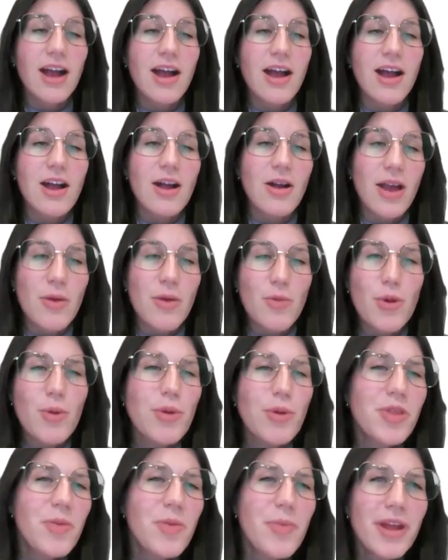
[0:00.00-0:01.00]
Wow. And
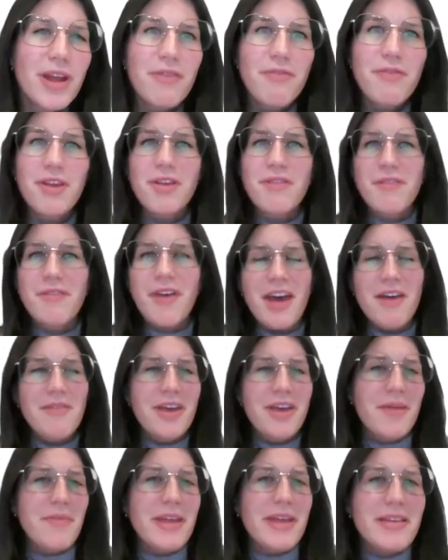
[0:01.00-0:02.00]
what would the benefit of
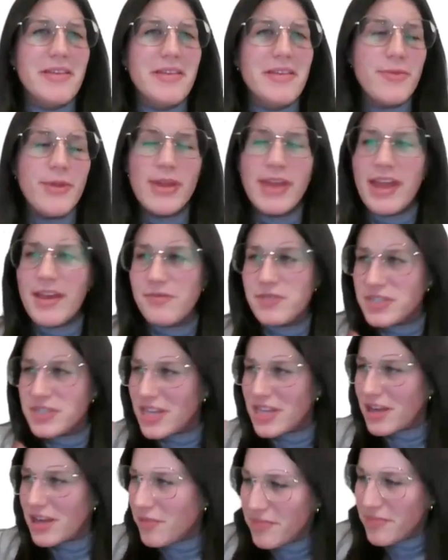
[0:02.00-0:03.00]
having, I mean, you have
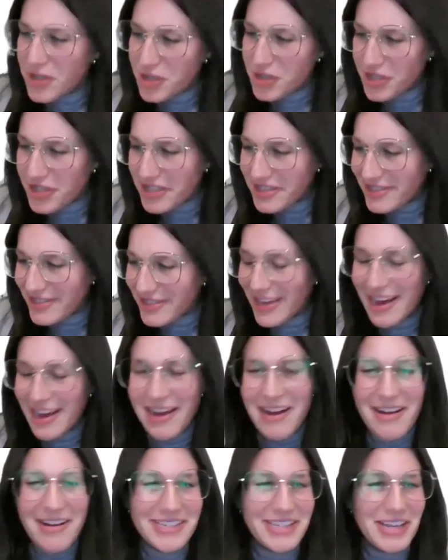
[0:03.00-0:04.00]
7 machines
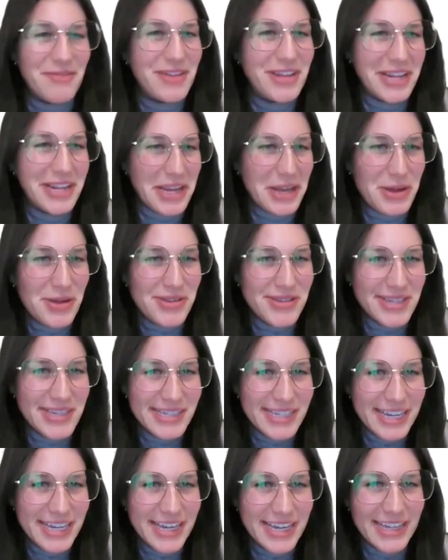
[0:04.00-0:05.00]
there, 7
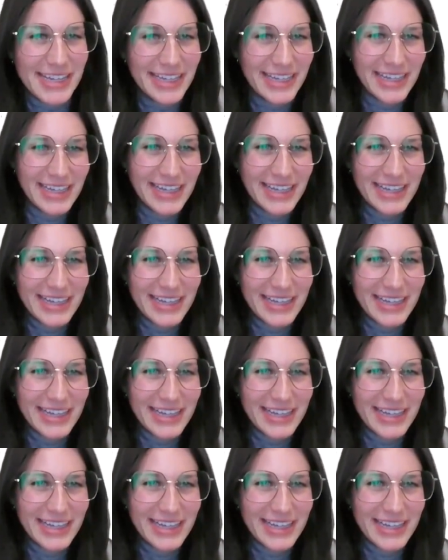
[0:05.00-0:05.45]
Neos, is it?